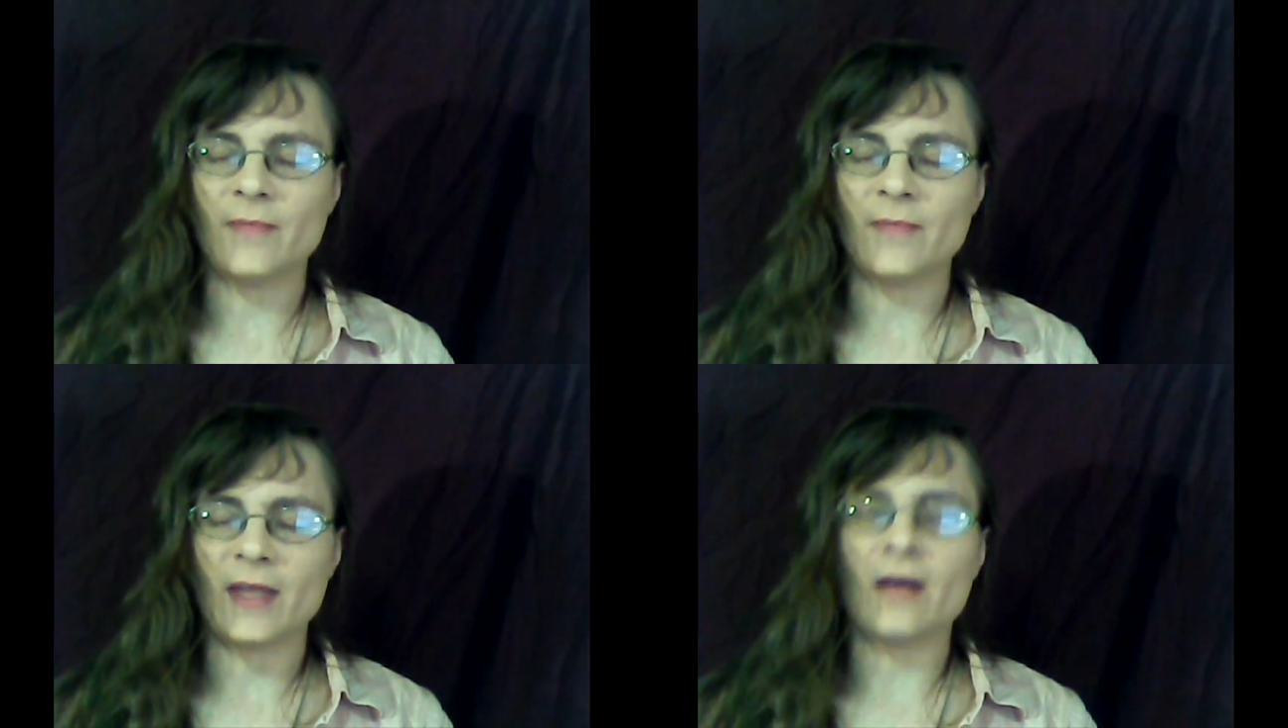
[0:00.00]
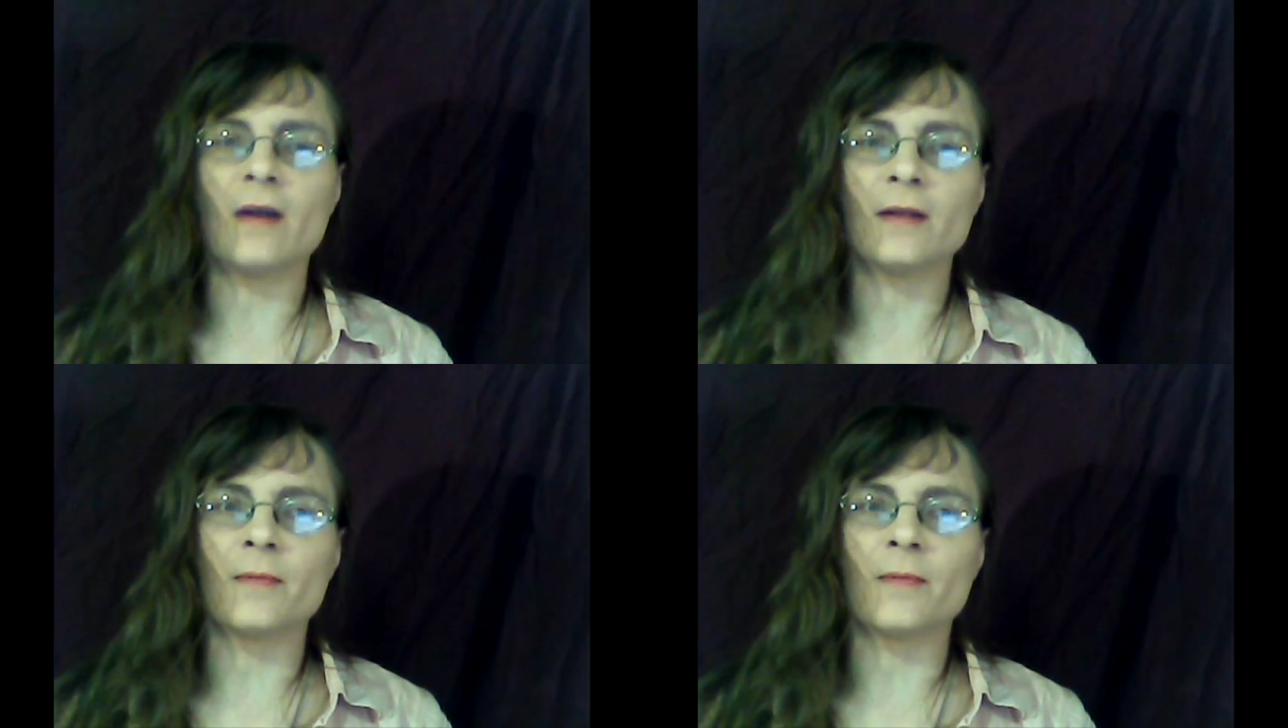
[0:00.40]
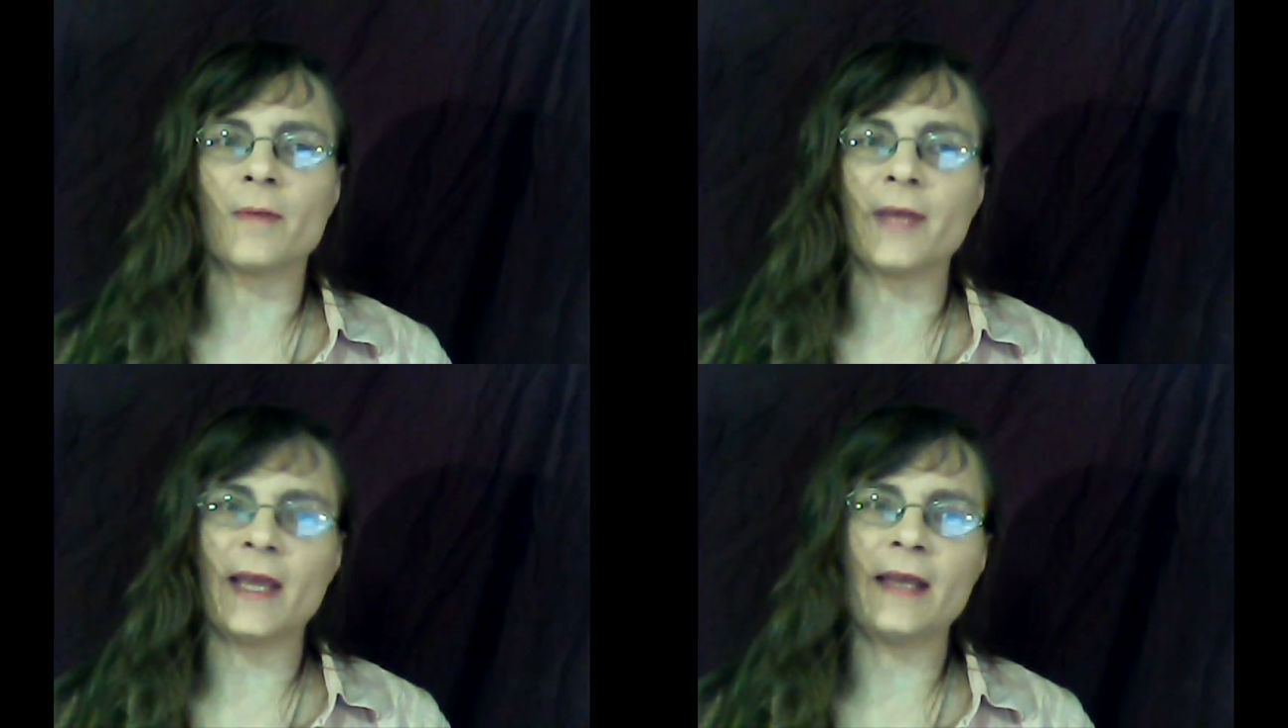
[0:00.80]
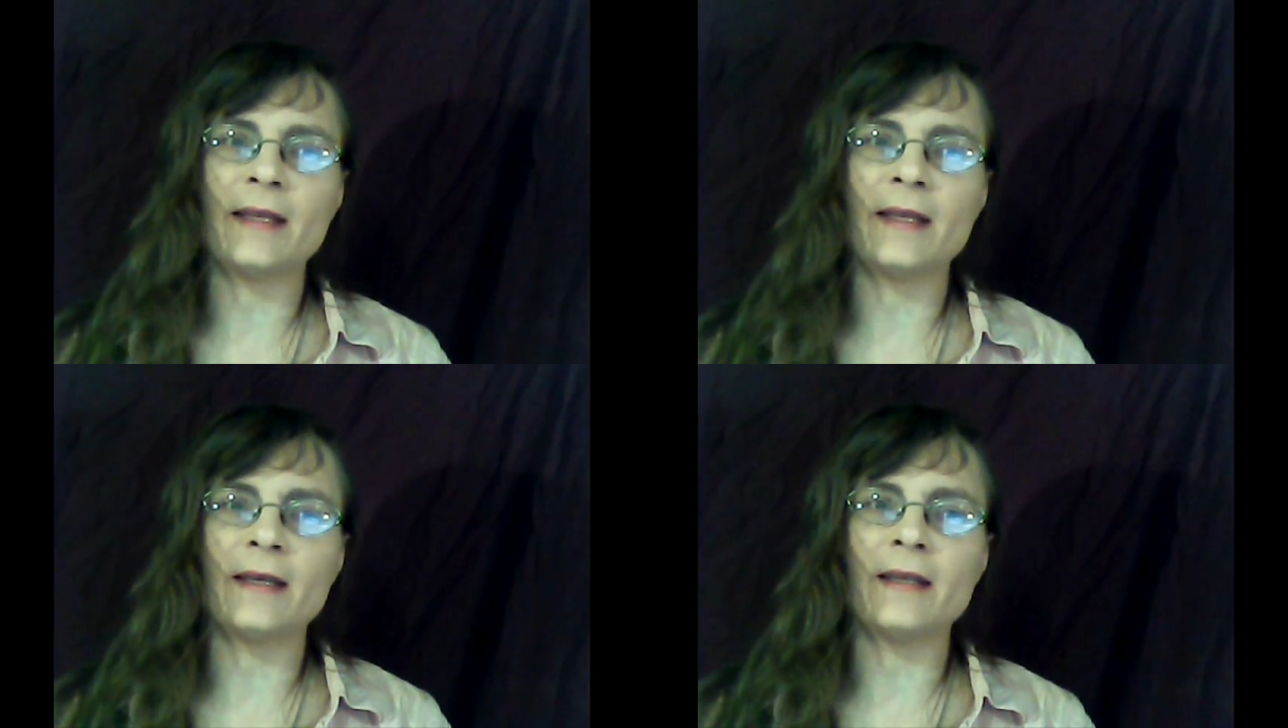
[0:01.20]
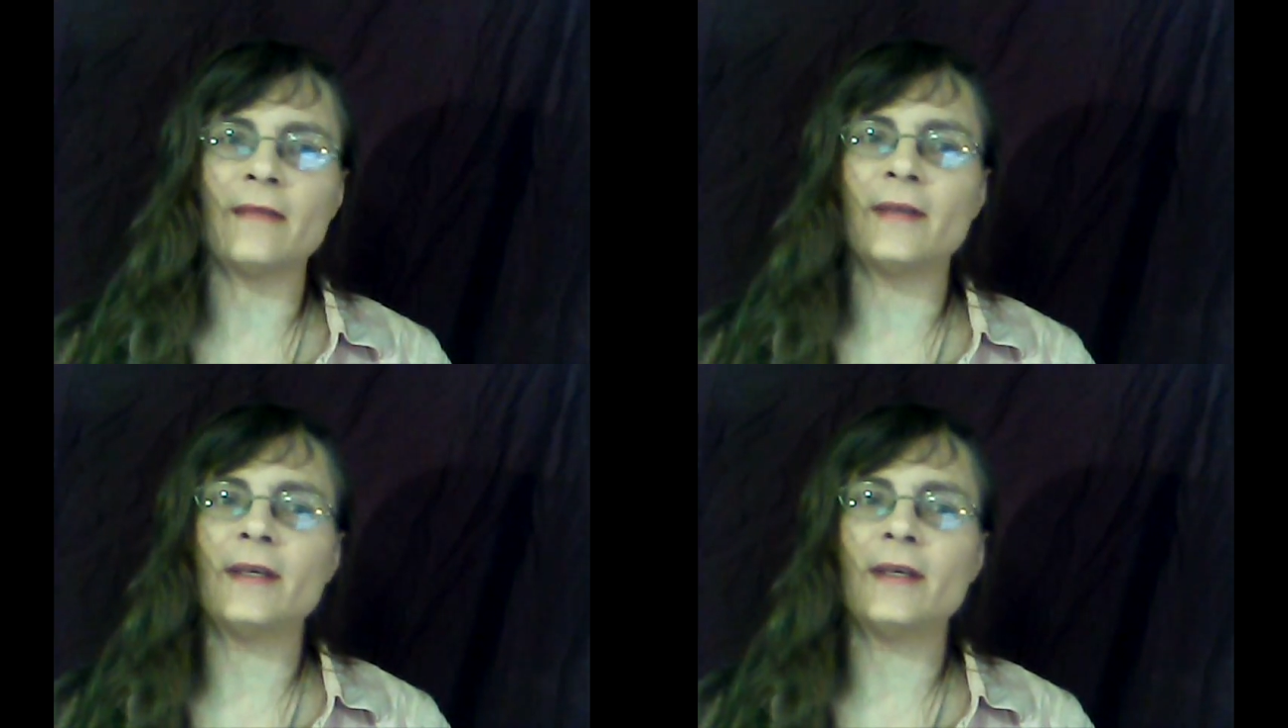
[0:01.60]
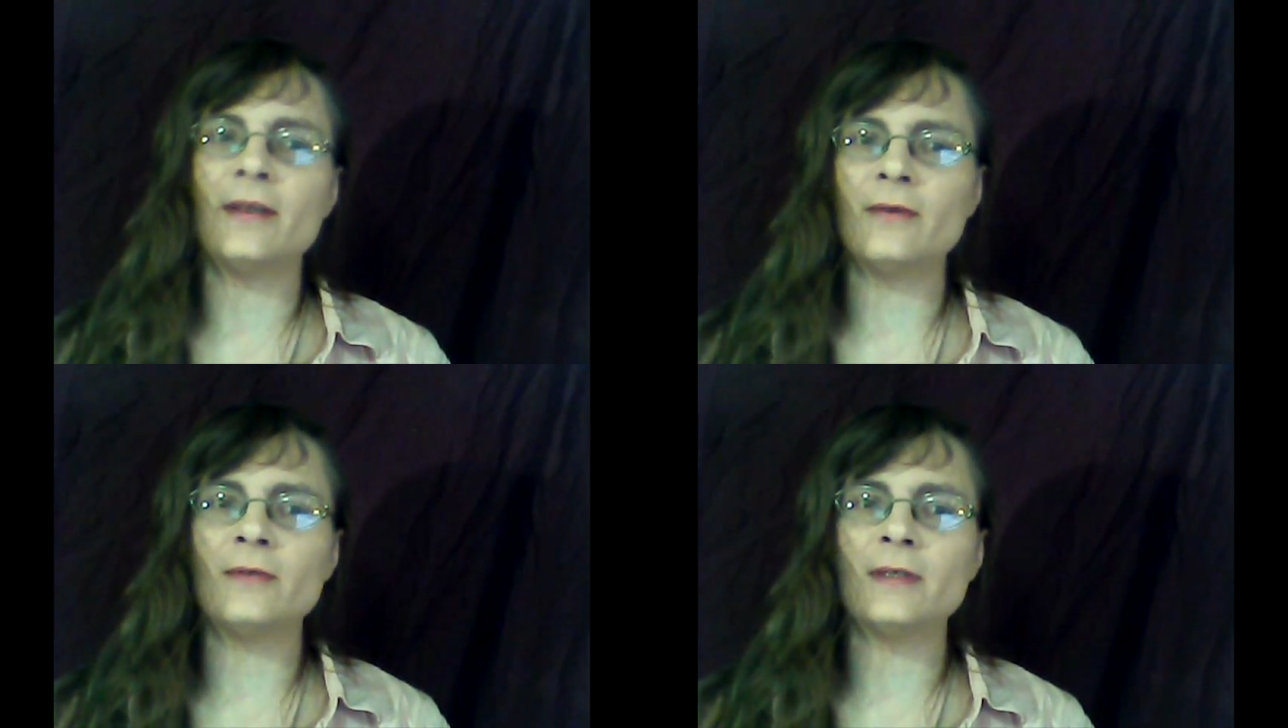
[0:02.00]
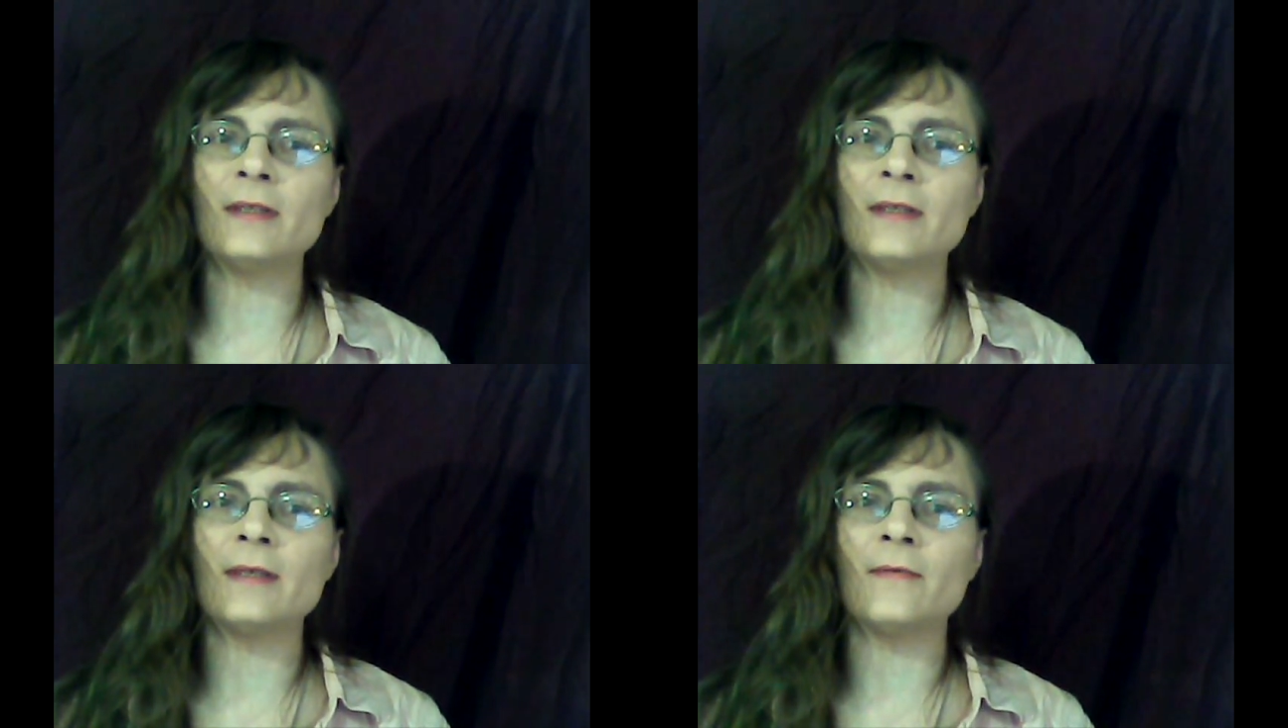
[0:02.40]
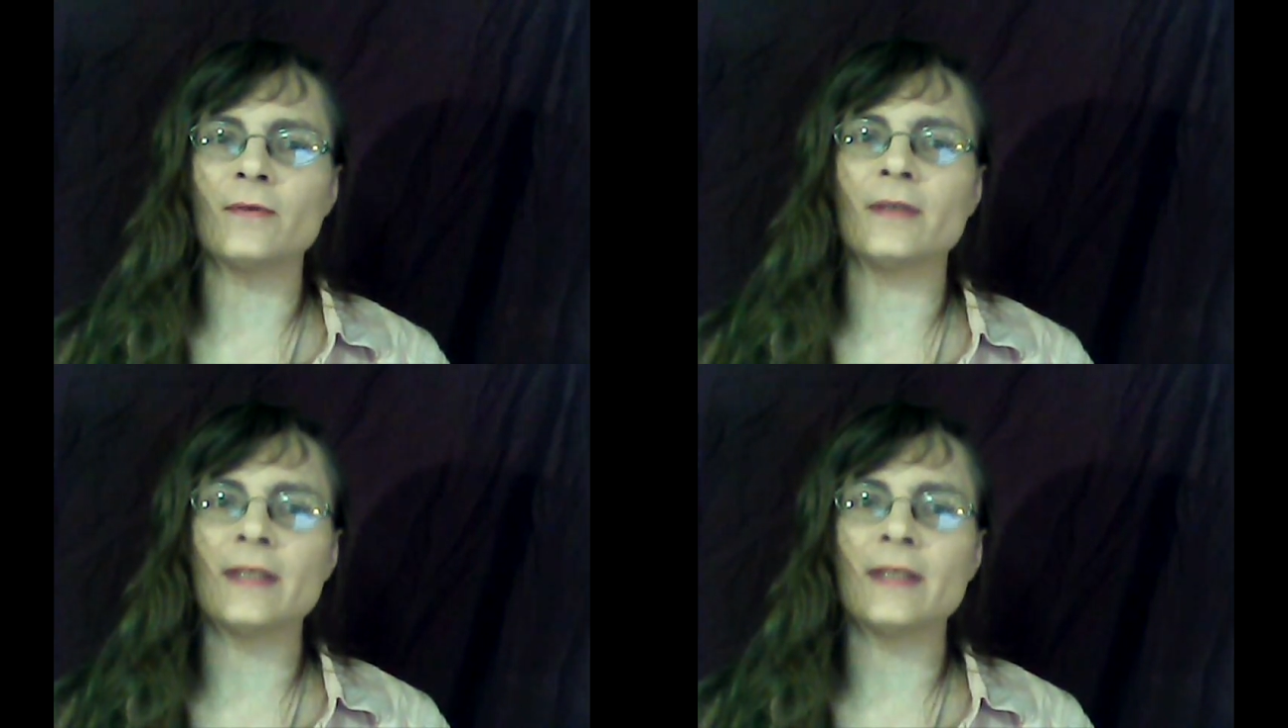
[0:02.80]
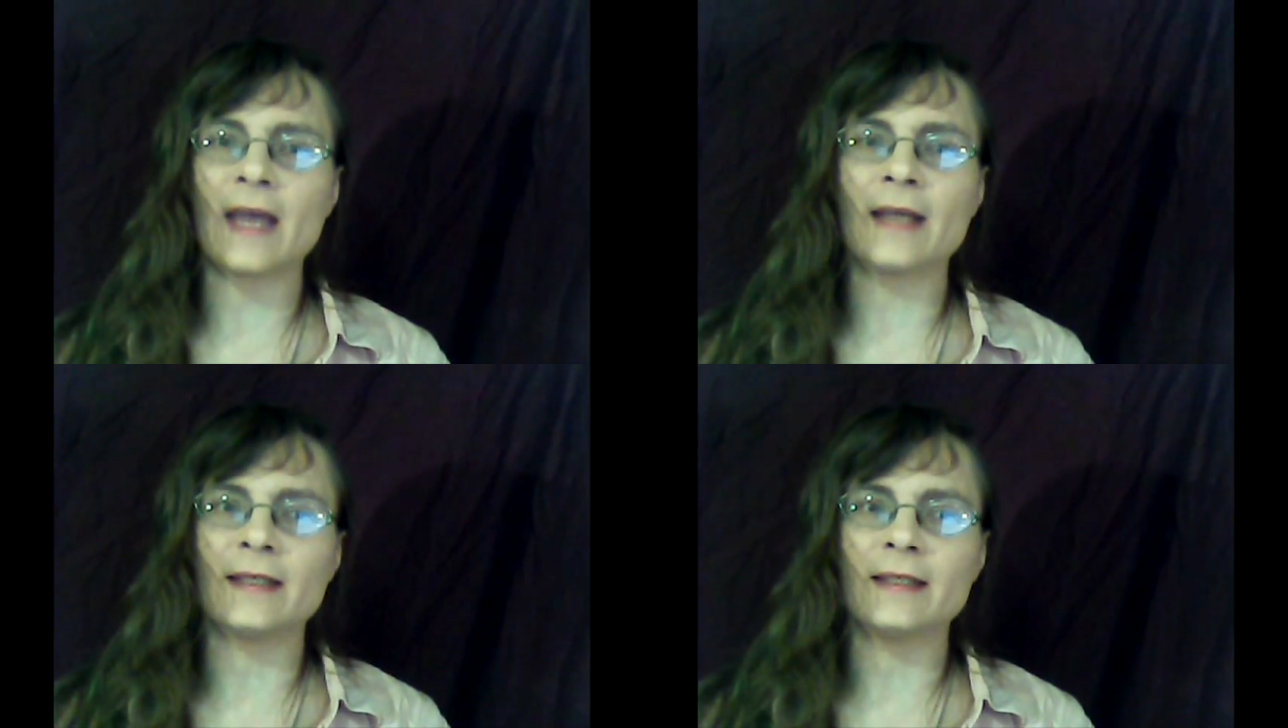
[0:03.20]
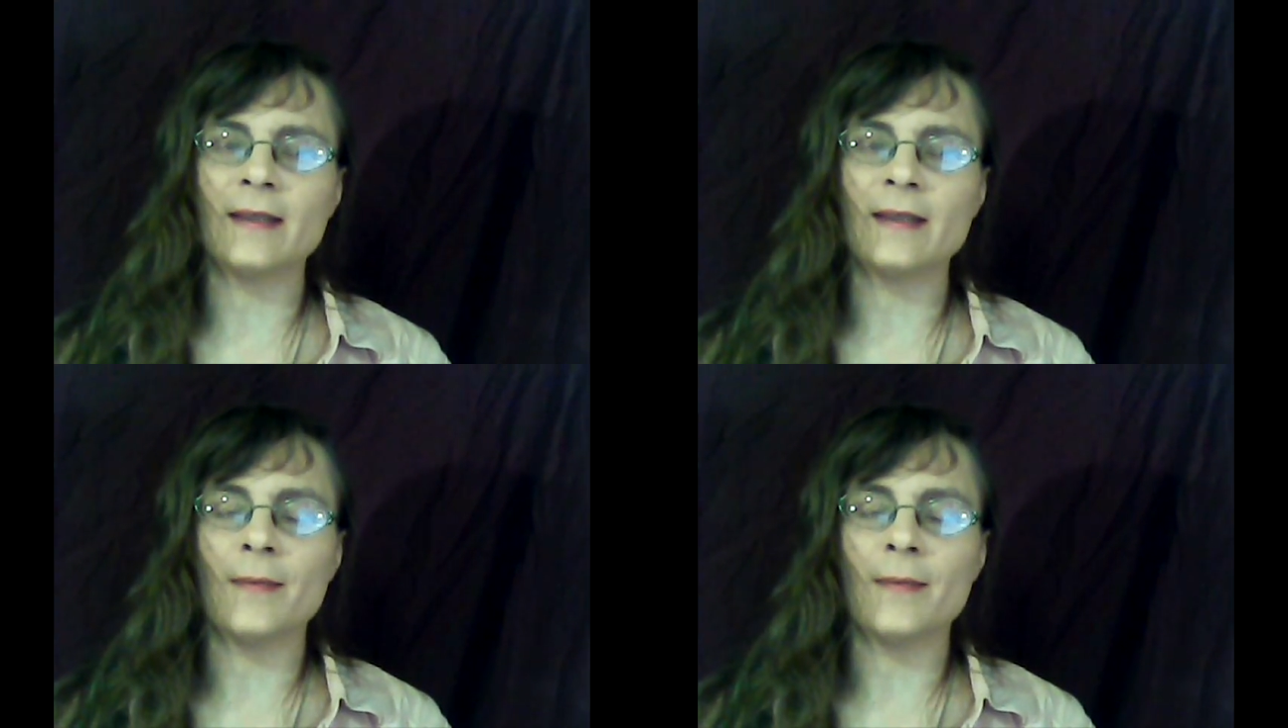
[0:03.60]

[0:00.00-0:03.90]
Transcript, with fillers: They call it propaganda and even accused us of dirty tactics.